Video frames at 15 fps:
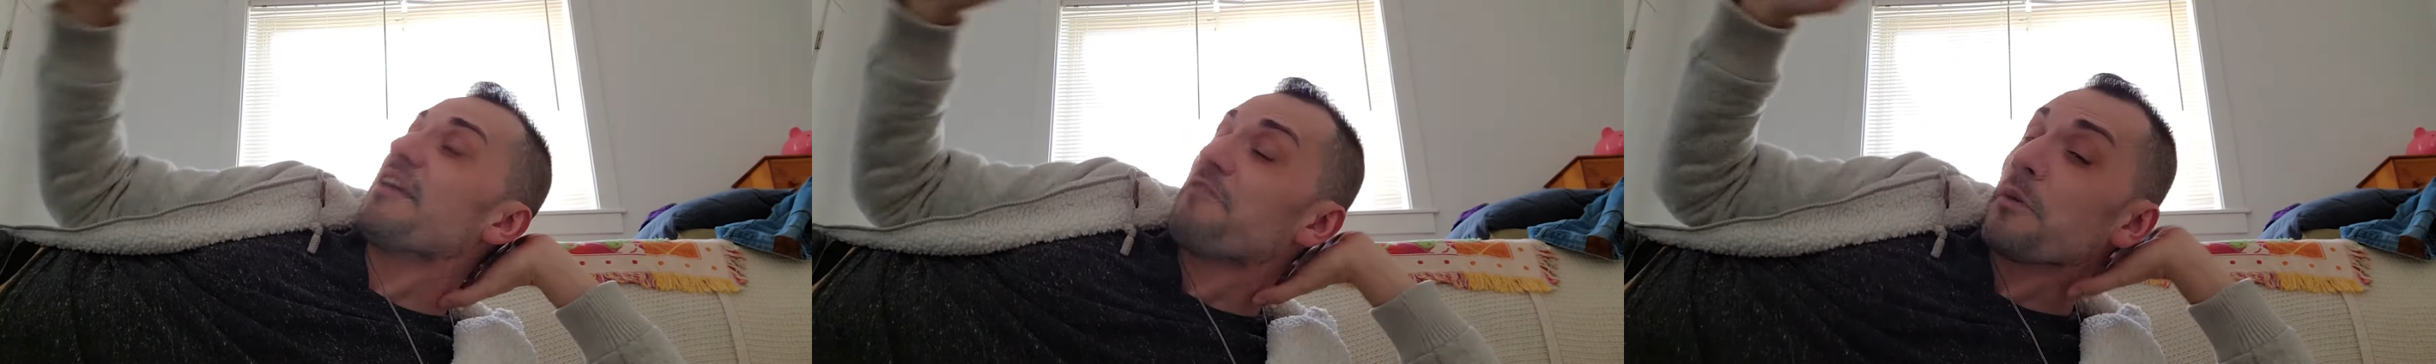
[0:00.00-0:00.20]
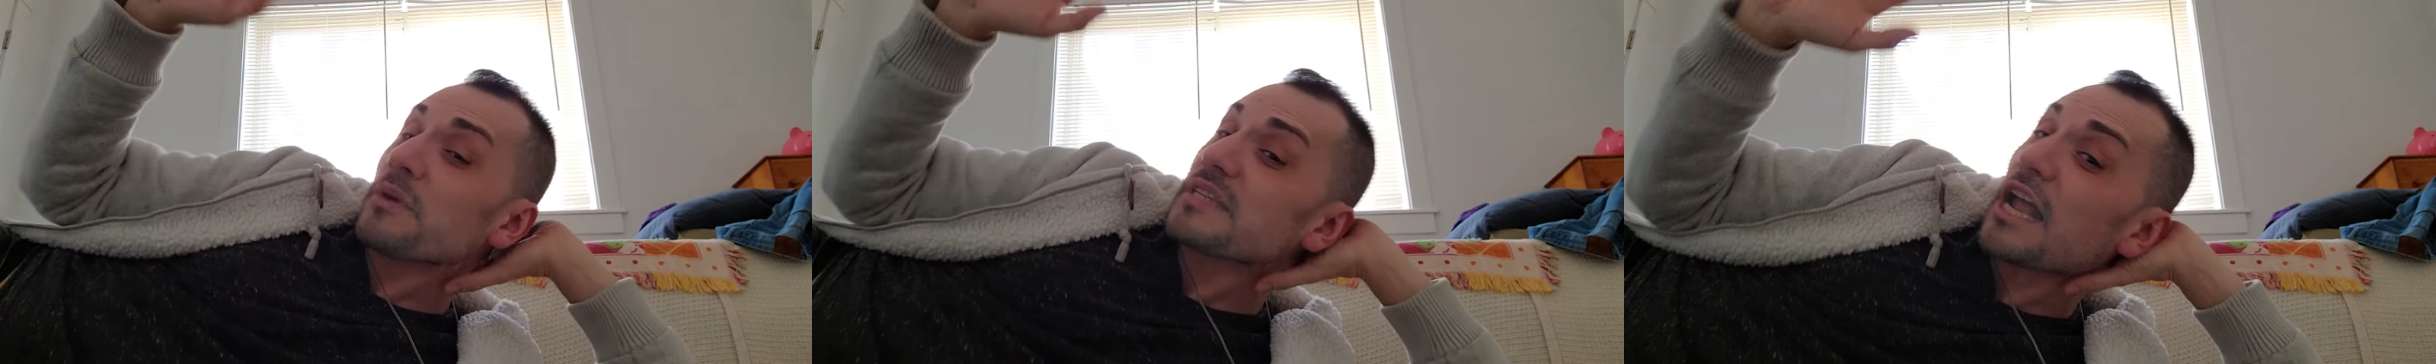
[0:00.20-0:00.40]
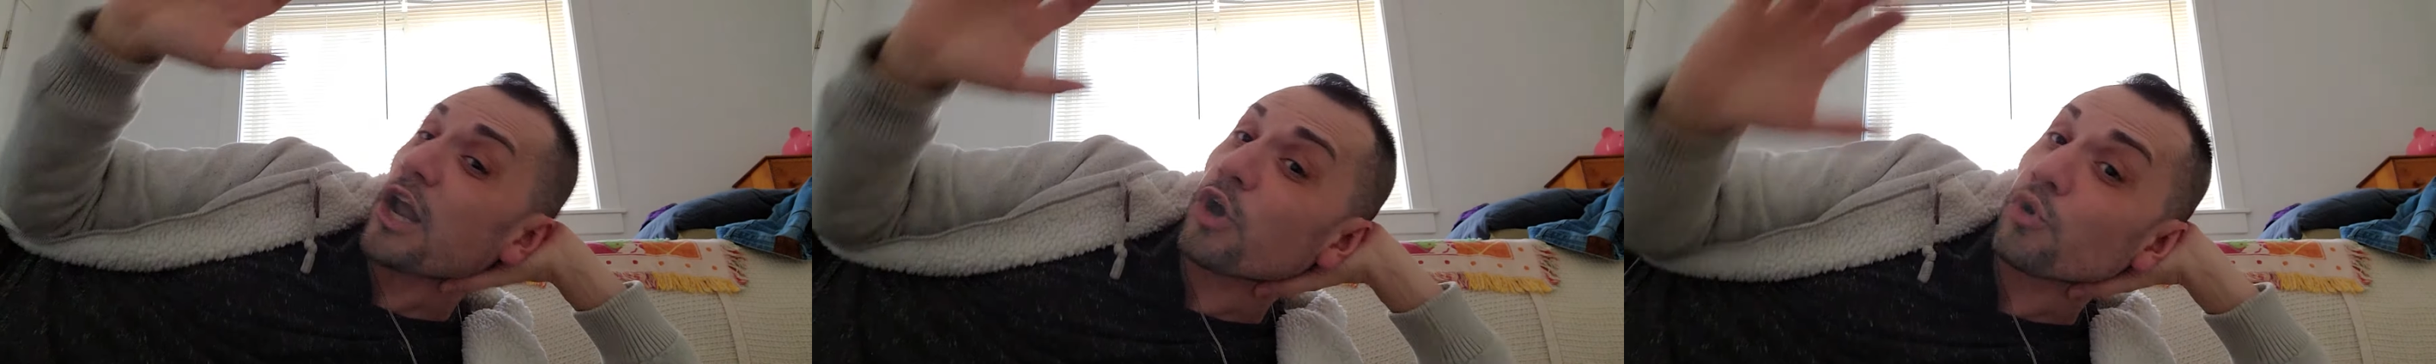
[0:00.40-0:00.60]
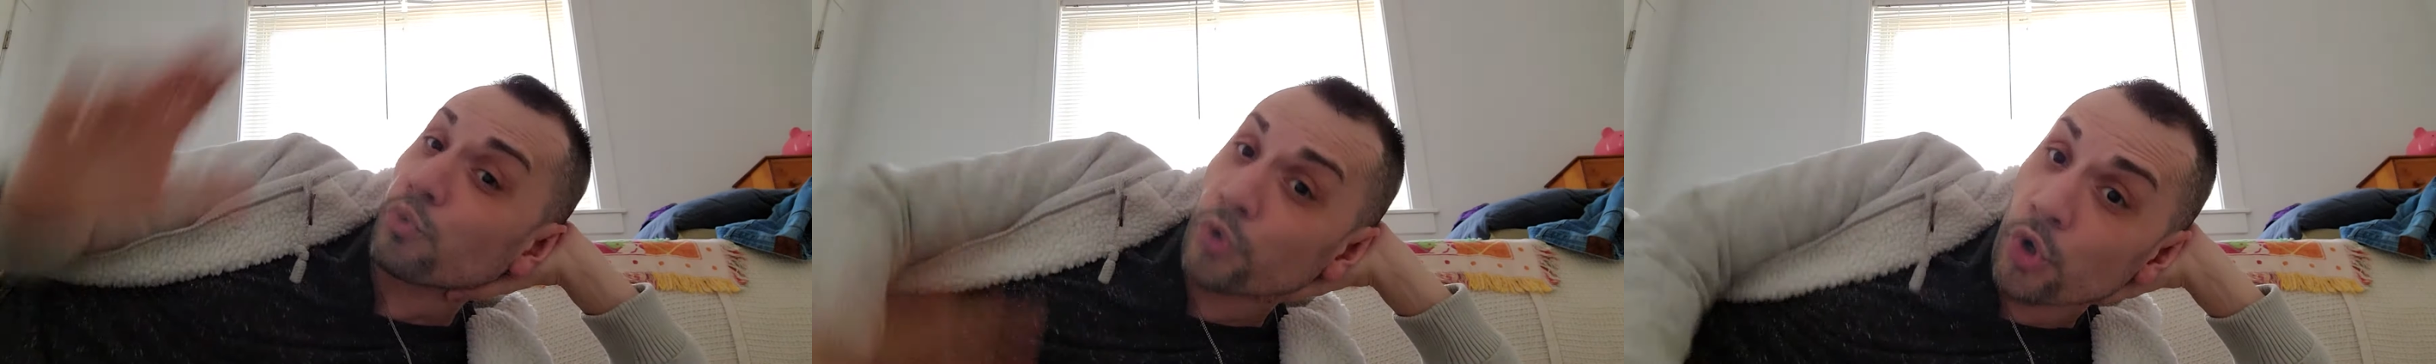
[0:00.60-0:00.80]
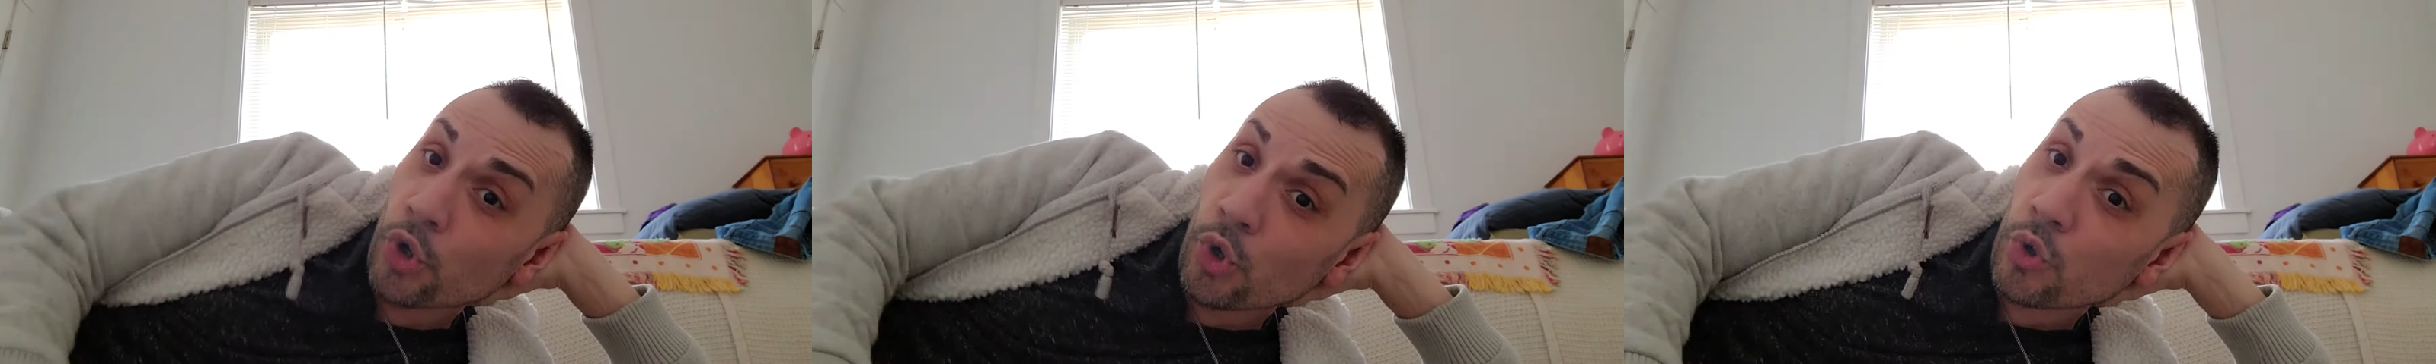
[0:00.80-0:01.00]
if it was on a
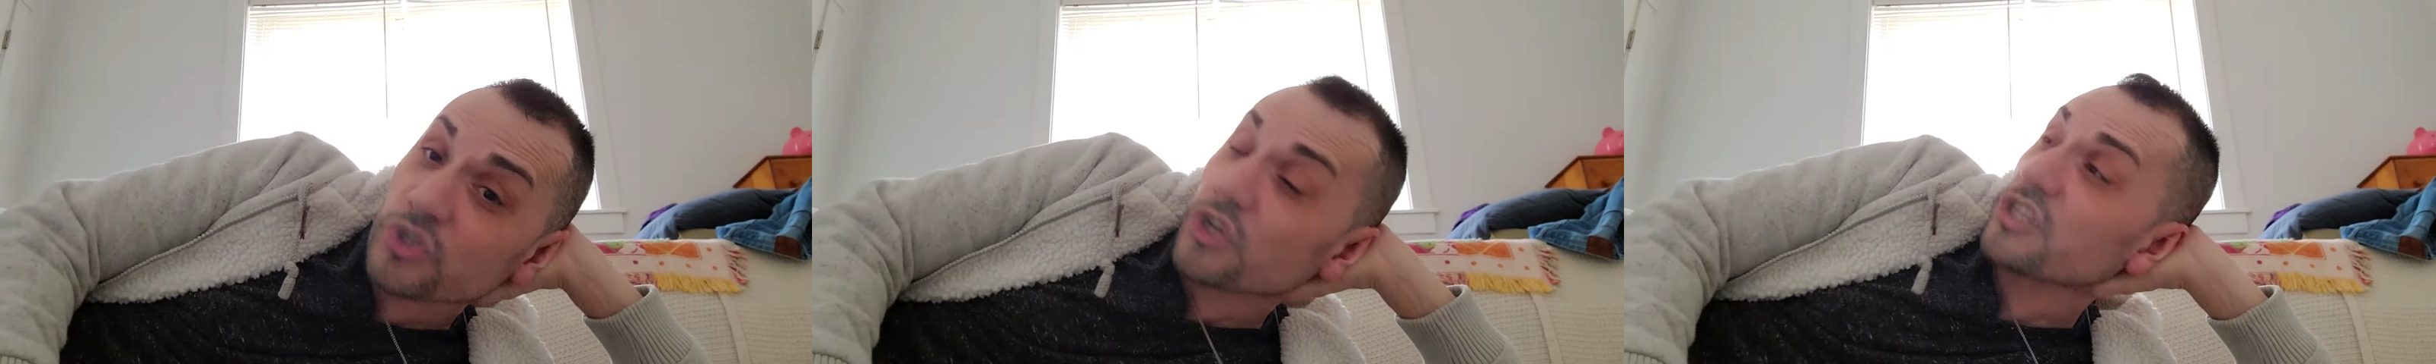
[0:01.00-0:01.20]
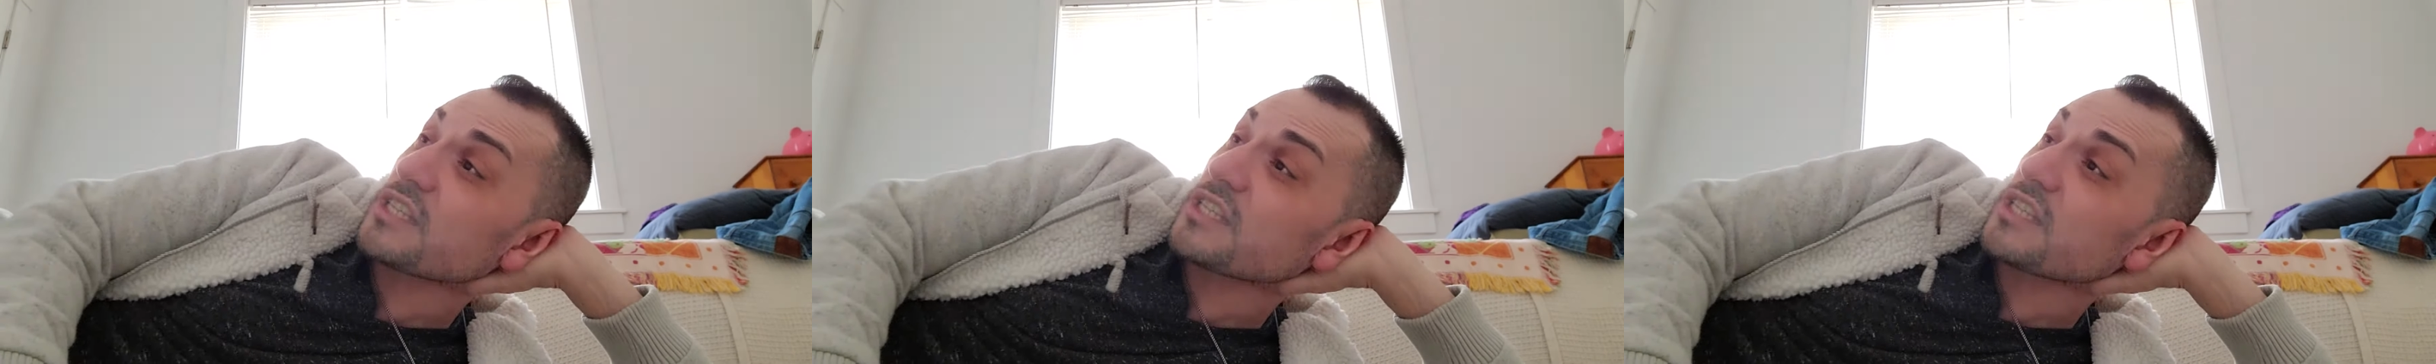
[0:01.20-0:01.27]
cruise or